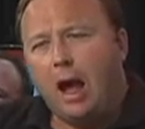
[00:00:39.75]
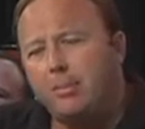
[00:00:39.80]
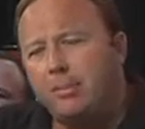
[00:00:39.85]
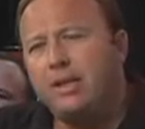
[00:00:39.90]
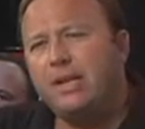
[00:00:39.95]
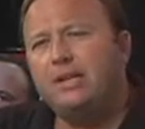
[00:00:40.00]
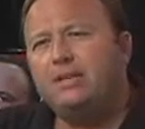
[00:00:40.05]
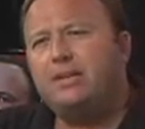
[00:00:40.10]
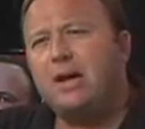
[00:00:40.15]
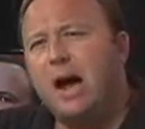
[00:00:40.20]

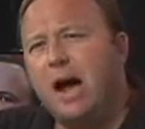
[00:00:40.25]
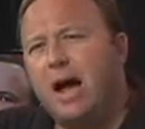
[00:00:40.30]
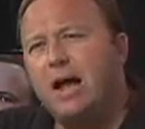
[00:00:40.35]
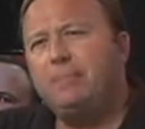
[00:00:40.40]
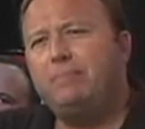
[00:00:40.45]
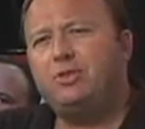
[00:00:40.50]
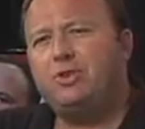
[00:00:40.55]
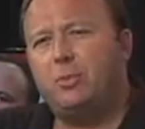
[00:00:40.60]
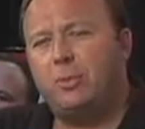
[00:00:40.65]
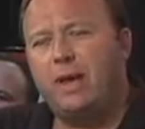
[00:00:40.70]
How many
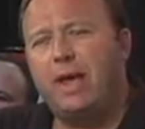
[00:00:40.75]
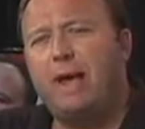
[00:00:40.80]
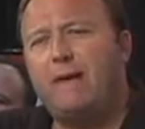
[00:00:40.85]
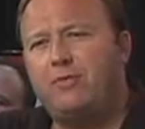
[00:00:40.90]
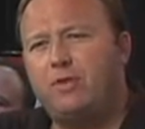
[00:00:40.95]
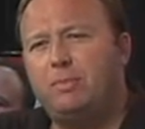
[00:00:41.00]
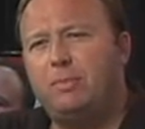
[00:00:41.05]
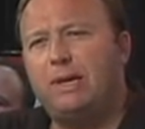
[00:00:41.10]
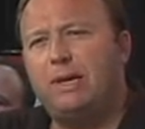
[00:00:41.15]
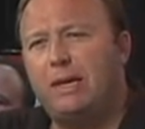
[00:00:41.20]
times do we
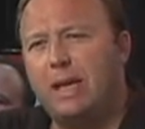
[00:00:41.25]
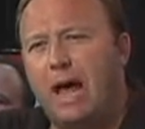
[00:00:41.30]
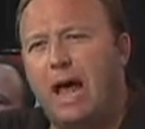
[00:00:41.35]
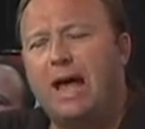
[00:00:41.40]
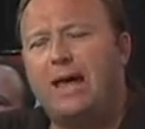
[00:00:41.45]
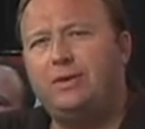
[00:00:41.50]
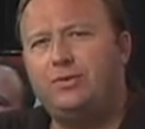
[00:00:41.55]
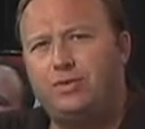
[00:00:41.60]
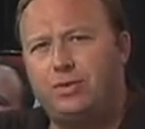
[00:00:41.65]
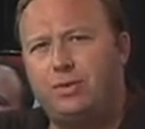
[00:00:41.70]
have to be
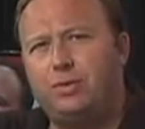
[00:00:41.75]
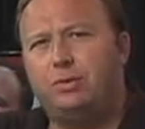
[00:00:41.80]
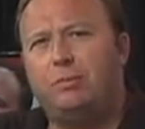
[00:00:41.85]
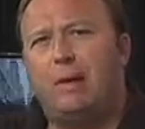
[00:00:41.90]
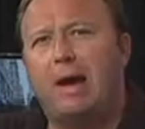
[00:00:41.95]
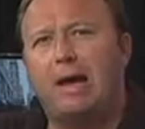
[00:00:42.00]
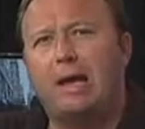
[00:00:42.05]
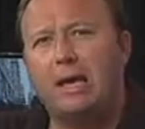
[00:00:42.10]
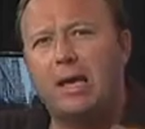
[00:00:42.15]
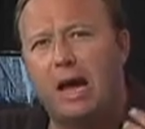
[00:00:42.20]
lied
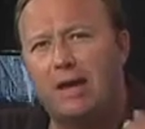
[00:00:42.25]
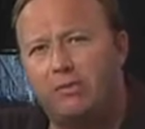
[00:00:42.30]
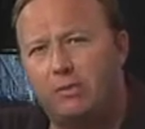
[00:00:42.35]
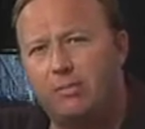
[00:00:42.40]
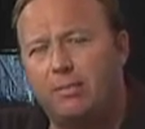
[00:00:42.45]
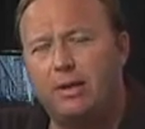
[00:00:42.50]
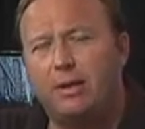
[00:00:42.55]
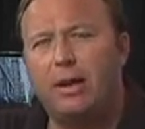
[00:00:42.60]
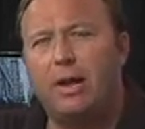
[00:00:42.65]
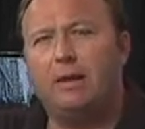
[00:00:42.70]
to by
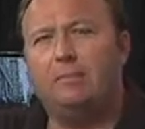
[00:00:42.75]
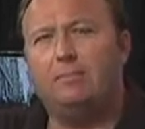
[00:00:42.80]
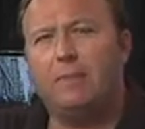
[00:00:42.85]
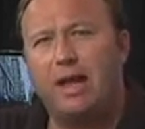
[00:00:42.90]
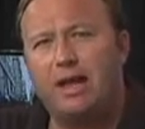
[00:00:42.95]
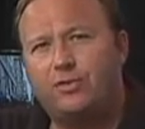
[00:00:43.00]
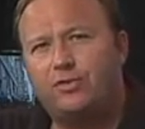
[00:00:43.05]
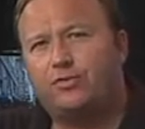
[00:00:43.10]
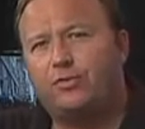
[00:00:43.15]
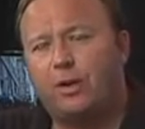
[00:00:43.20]
government
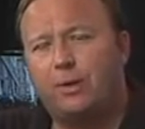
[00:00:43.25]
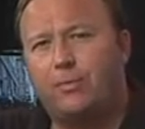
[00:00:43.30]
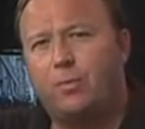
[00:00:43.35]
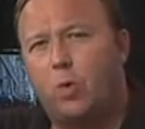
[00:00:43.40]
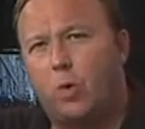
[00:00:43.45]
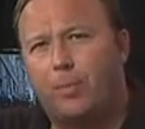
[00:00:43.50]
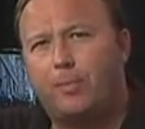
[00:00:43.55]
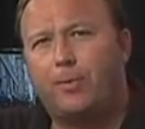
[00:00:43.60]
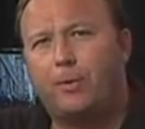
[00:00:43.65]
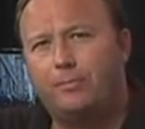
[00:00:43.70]
and
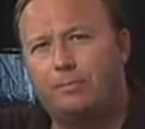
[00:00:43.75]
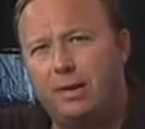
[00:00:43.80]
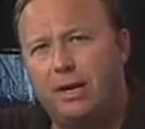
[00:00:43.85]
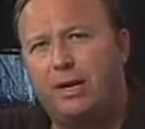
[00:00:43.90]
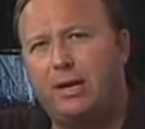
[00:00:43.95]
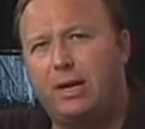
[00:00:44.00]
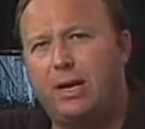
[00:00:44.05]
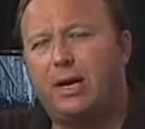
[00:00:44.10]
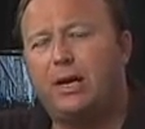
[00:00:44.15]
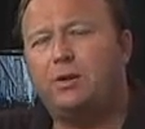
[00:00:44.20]
mainstream corporate
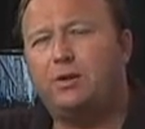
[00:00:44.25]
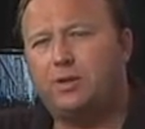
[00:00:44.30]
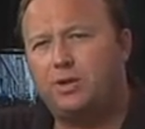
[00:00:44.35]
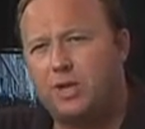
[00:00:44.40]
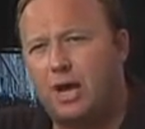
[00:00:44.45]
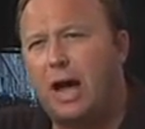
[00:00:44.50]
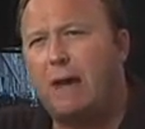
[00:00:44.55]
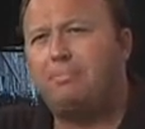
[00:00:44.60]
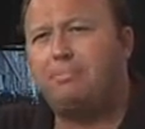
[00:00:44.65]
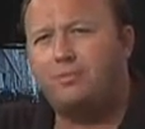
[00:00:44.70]
media to
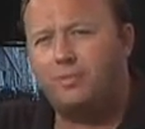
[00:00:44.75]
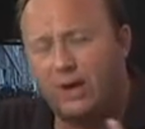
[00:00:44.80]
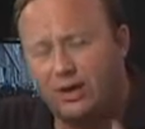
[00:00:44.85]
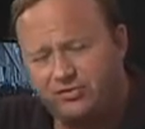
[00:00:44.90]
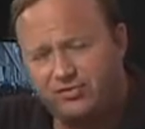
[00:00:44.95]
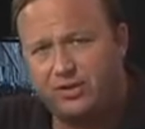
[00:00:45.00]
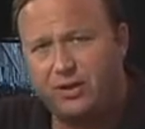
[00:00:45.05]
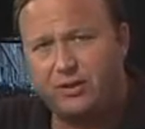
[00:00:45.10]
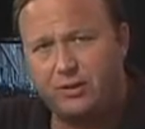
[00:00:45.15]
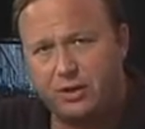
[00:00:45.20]
stop
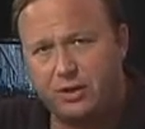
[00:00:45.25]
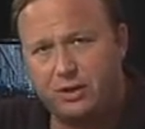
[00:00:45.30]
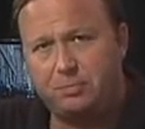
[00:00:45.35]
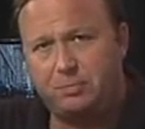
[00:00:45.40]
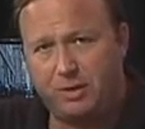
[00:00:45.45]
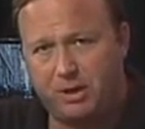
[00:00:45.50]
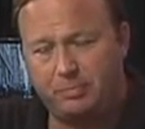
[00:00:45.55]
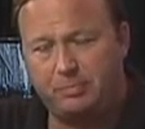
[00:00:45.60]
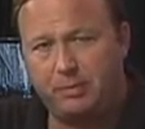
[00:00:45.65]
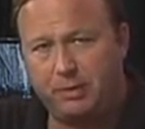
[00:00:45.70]
trusting these
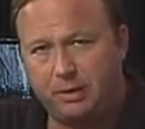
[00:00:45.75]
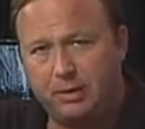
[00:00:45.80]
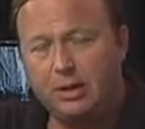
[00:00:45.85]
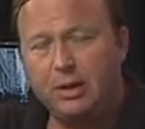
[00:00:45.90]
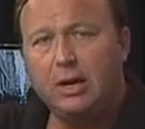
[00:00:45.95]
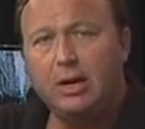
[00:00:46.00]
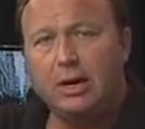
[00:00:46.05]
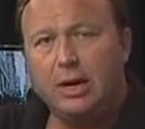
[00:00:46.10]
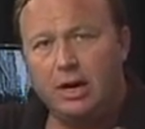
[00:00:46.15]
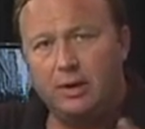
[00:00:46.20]
people
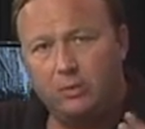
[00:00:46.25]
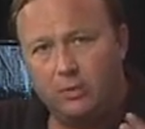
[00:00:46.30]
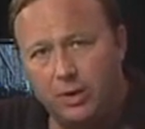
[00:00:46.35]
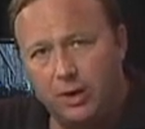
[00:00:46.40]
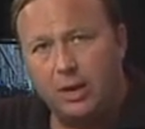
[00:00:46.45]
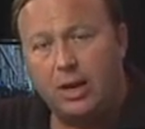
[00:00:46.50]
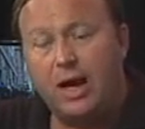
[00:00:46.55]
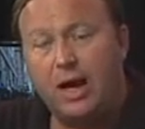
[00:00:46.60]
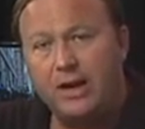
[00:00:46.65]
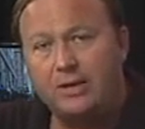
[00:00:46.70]
and
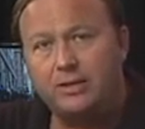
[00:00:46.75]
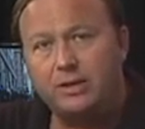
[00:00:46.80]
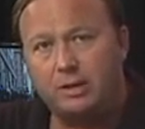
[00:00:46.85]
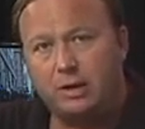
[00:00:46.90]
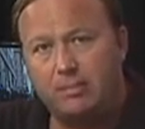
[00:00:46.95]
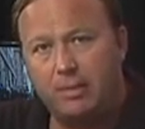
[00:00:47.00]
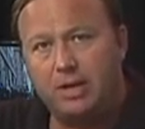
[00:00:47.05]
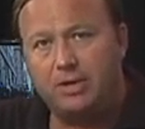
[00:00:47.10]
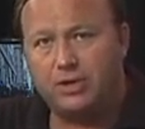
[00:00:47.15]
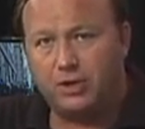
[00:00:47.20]
realize
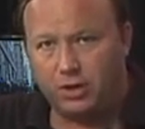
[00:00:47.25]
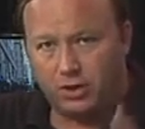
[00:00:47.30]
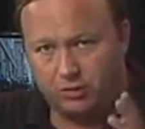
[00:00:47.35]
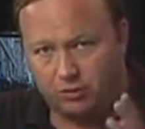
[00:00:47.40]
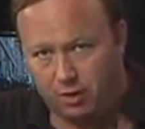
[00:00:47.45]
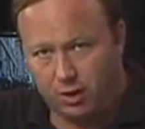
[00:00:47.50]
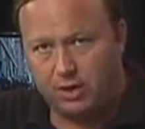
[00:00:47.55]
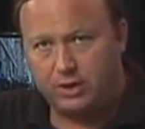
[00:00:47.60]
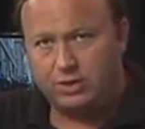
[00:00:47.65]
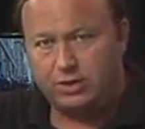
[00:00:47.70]
they're a bunch of
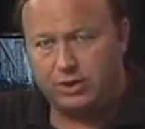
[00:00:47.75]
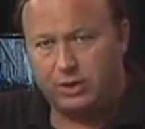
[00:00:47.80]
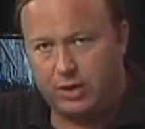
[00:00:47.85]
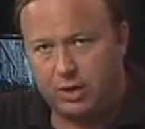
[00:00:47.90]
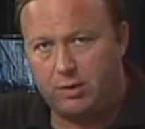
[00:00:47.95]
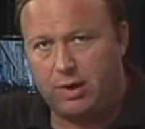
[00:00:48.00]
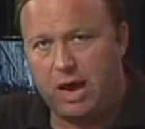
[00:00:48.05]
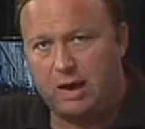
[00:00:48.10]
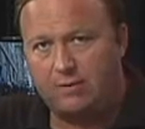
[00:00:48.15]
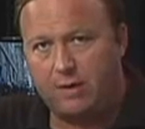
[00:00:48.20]
crooks that
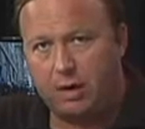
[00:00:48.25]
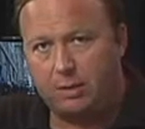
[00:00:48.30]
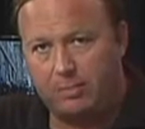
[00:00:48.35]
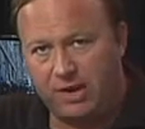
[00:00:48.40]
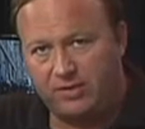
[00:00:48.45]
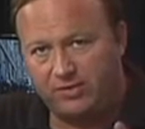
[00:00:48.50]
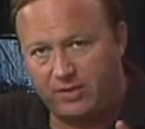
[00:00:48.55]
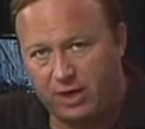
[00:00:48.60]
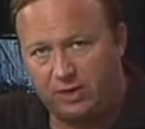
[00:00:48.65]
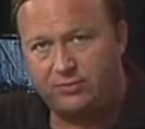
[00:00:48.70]
don't have our
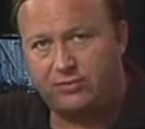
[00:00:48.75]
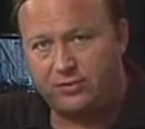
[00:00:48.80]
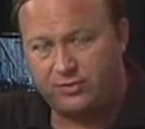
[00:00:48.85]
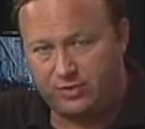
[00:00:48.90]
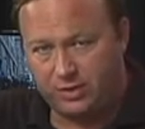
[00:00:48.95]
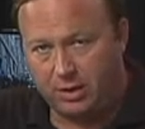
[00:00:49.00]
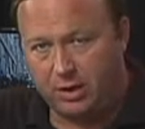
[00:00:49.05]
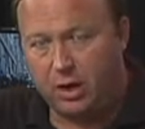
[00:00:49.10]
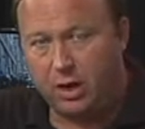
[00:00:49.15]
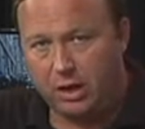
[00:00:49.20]
best
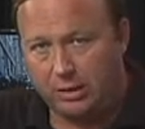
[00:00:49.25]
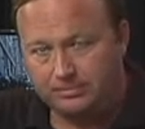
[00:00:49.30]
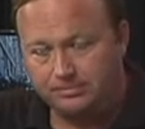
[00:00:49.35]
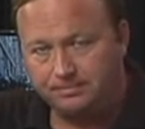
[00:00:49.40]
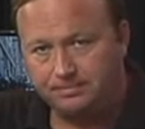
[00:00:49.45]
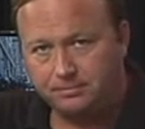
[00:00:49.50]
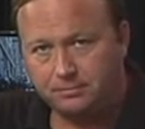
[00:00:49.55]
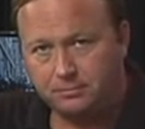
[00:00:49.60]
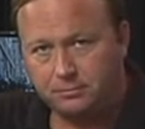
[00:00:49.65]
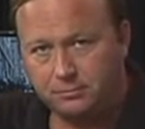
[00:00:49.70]
interest at
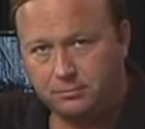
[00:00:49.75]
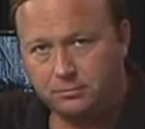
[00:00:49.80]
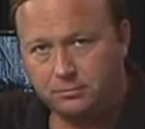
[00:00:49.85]
heart?